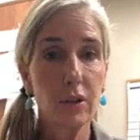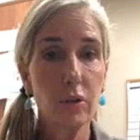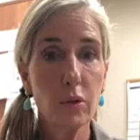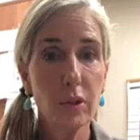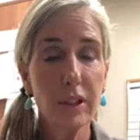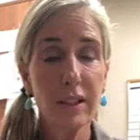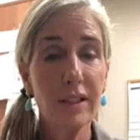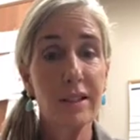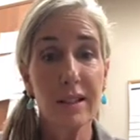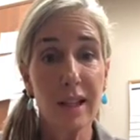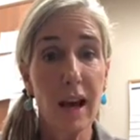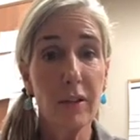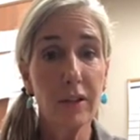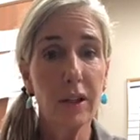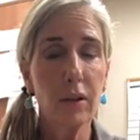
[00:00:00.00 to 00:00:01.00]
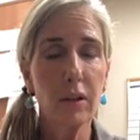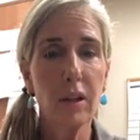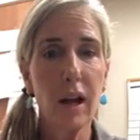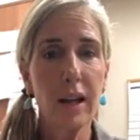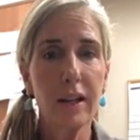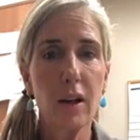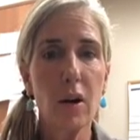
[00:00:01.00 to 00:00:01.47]
North and South
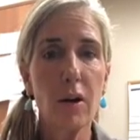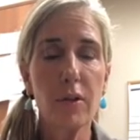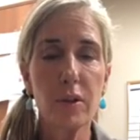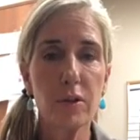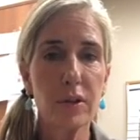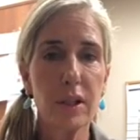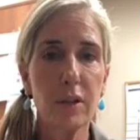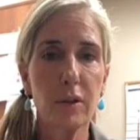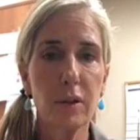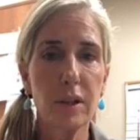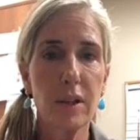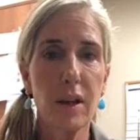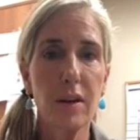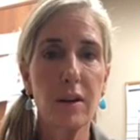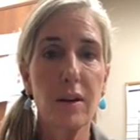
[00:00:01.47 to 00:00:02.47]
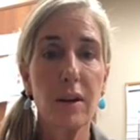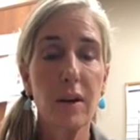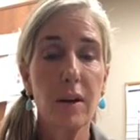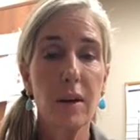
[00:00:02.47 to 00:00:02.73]
Carolina, all those that are in the